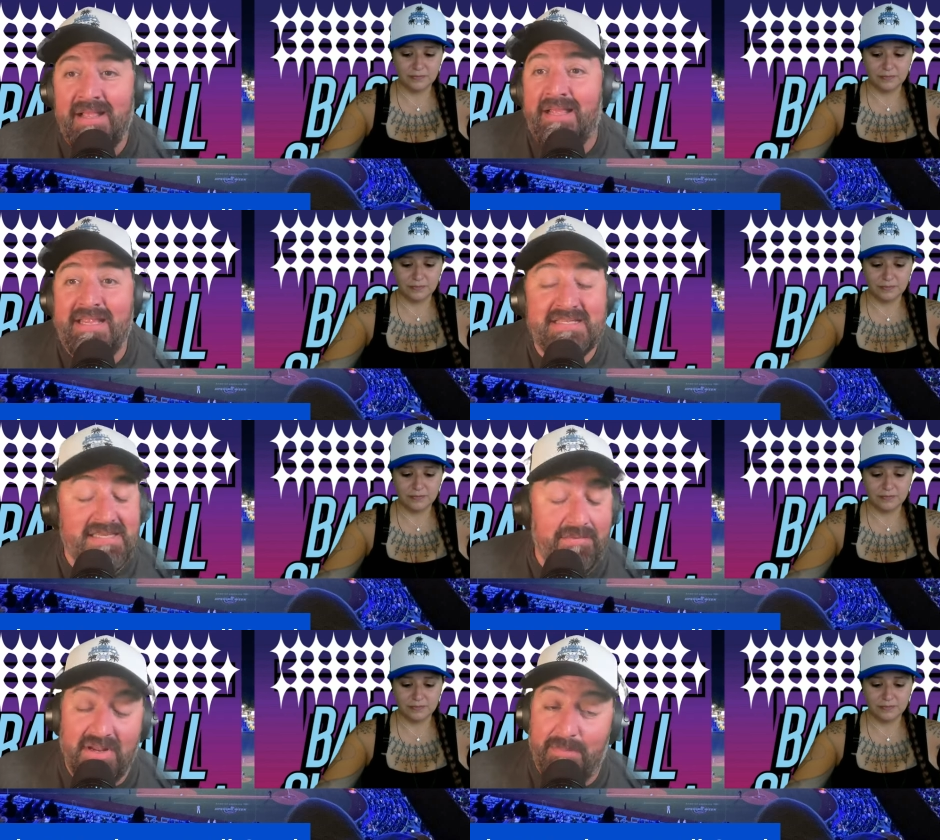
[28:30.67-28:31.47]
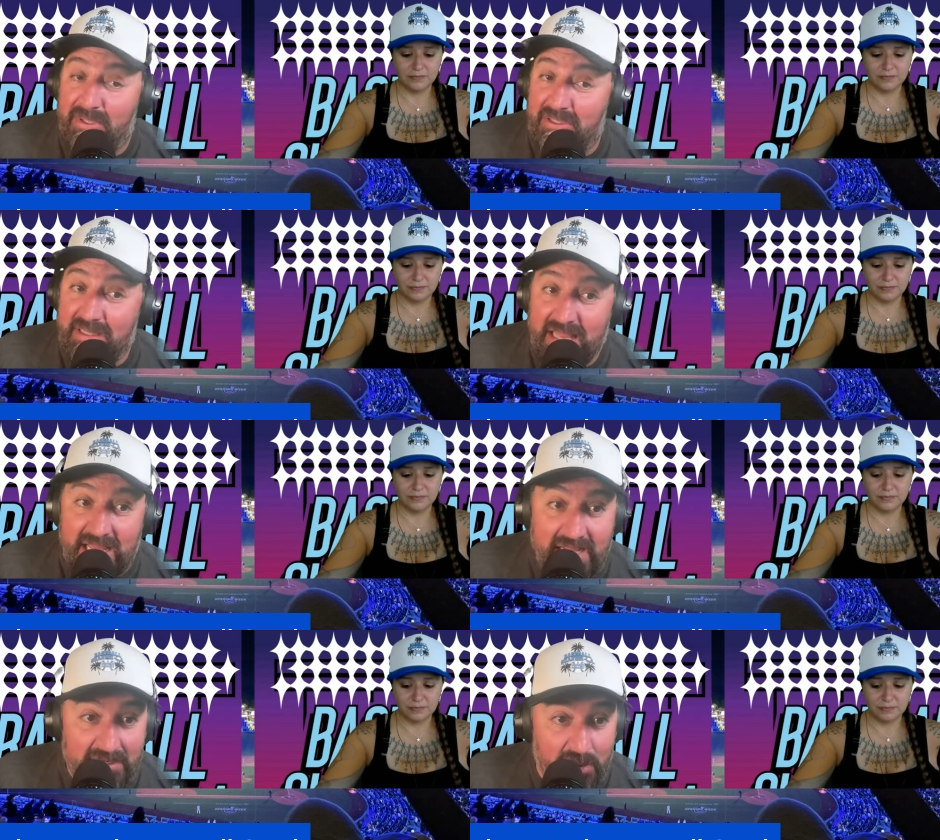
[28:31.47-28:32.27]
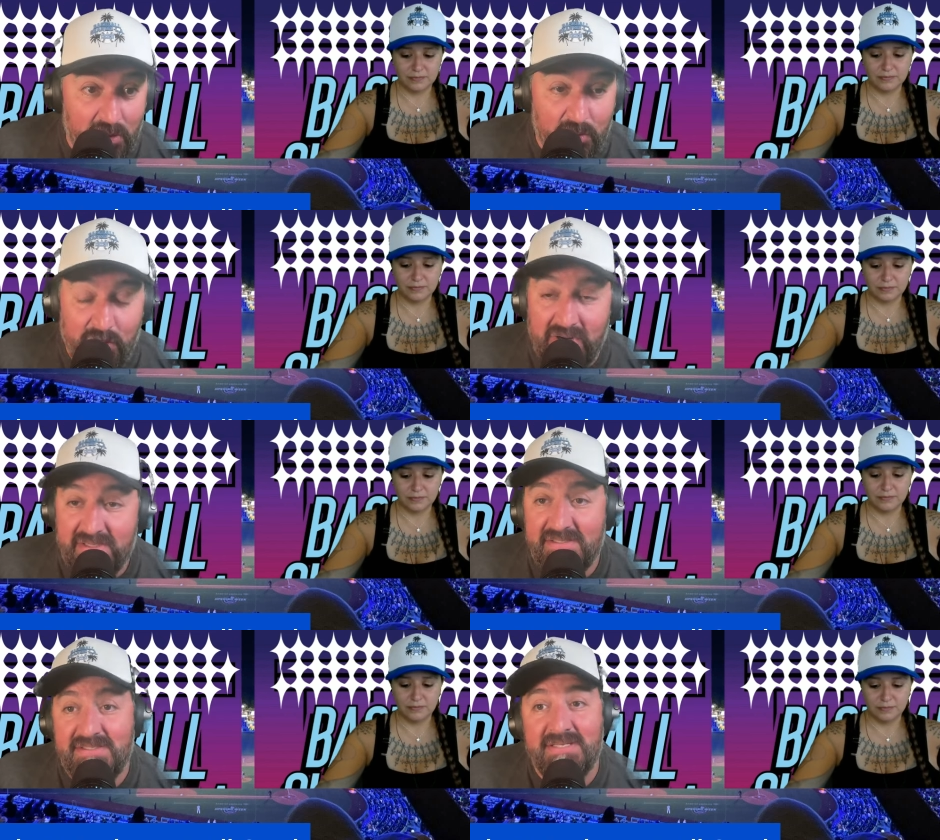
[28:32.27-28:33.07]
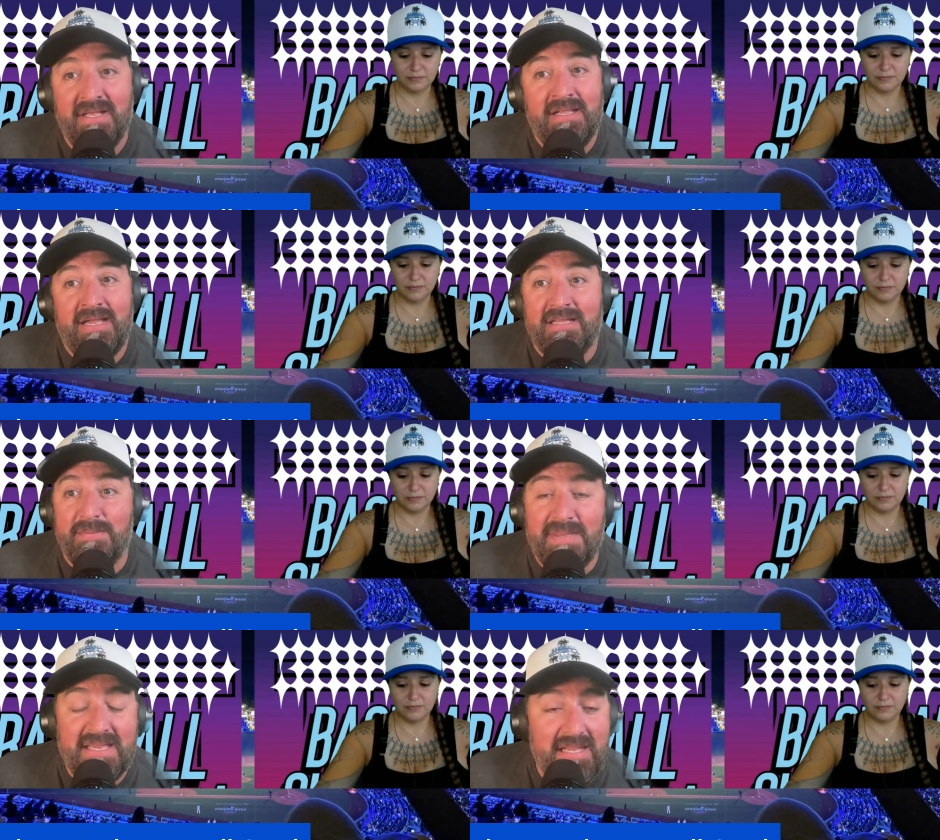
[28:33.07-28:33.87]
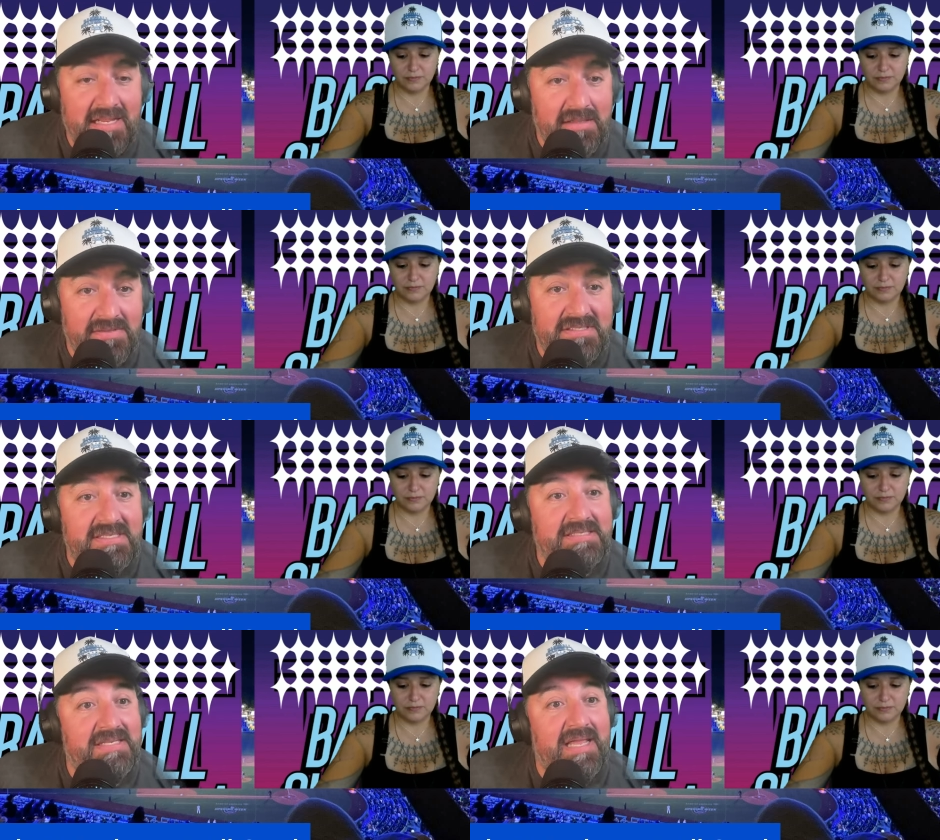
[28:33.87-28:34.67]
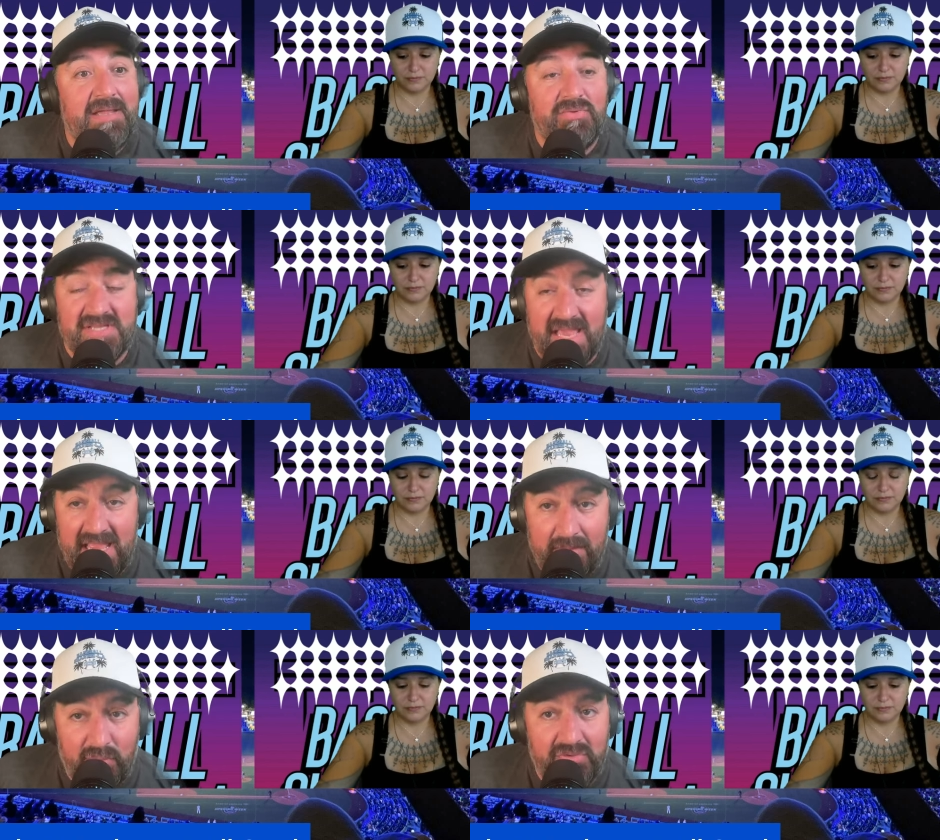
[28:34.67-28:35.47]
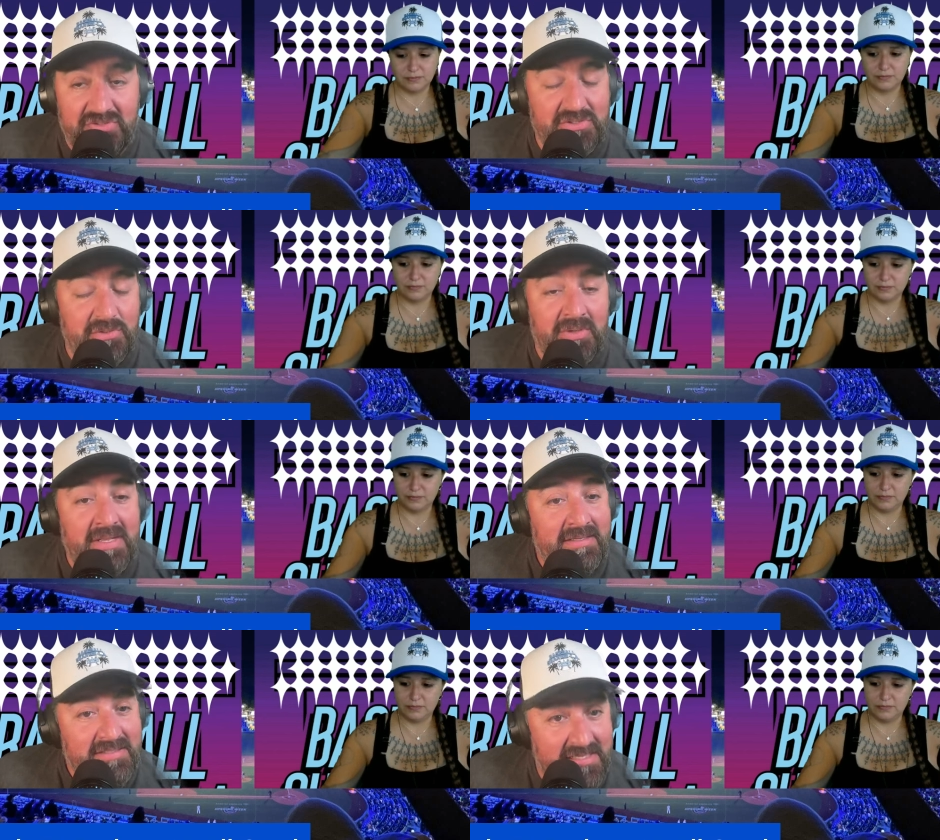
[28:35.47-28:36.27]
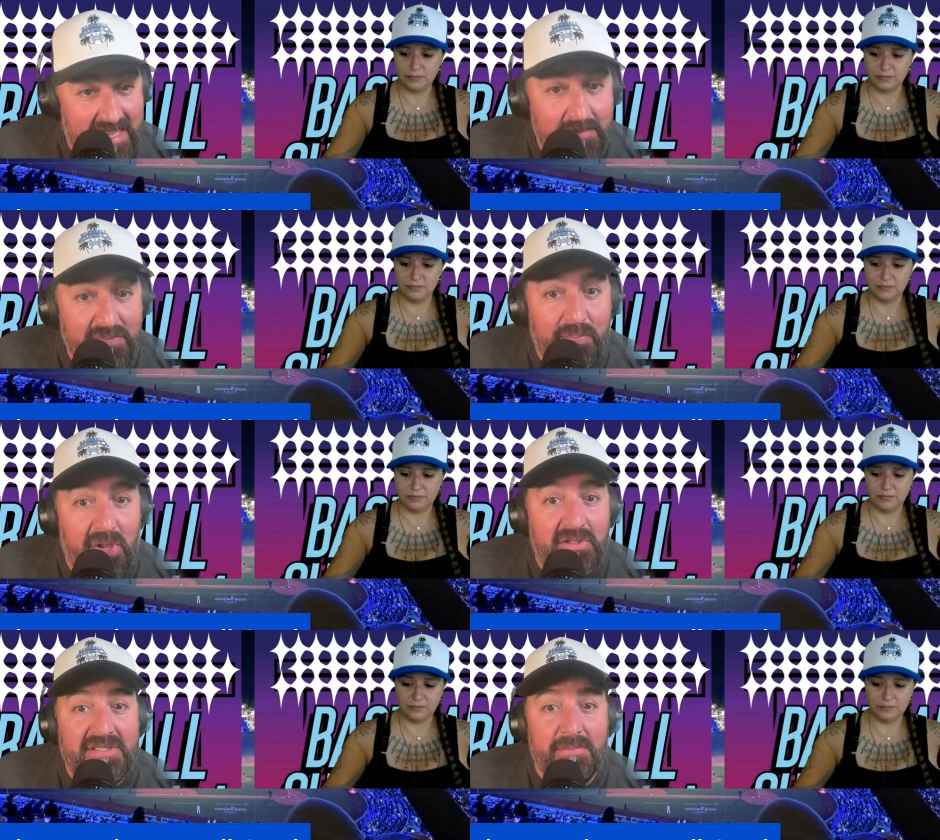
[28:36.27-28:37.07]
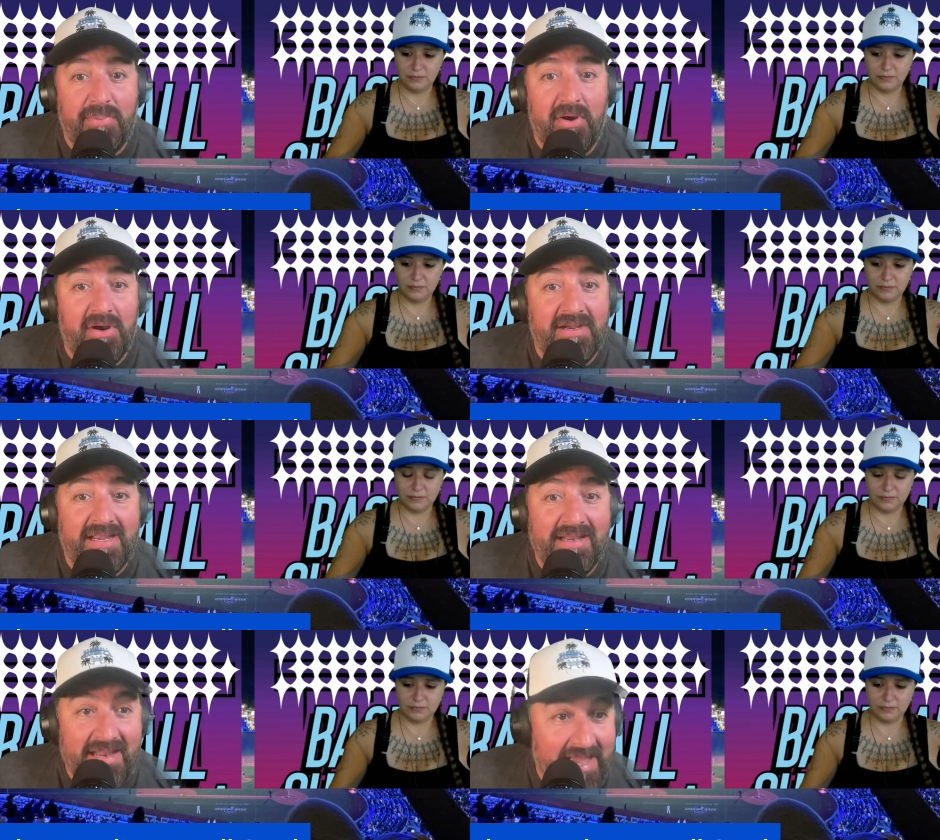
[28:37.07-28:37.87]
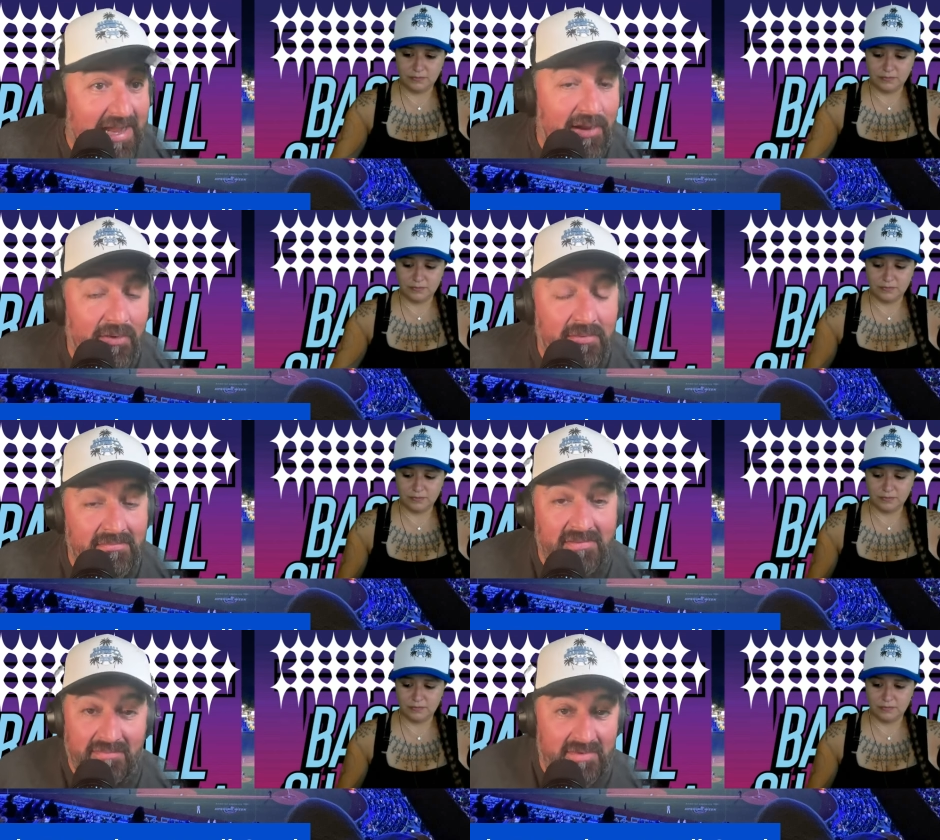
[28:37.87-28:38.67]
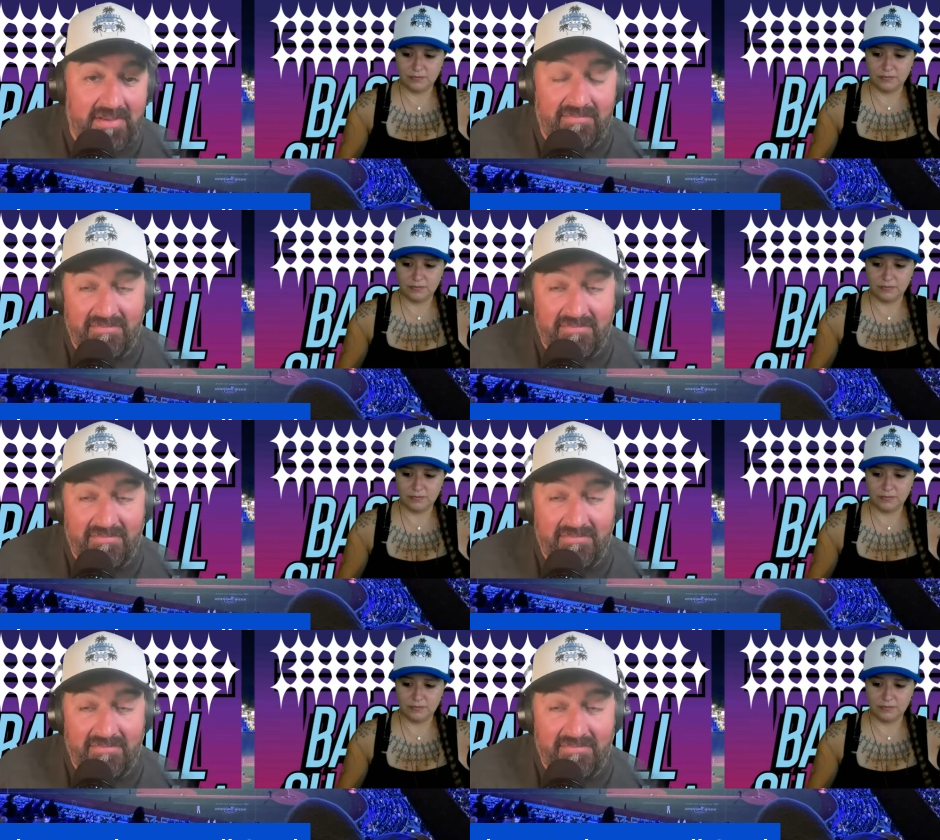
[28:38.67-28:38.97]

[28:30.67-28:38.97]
Speaker 1: he's given up a lot of home runs at the beginning of the season he was able to to keep the ball in the park and now in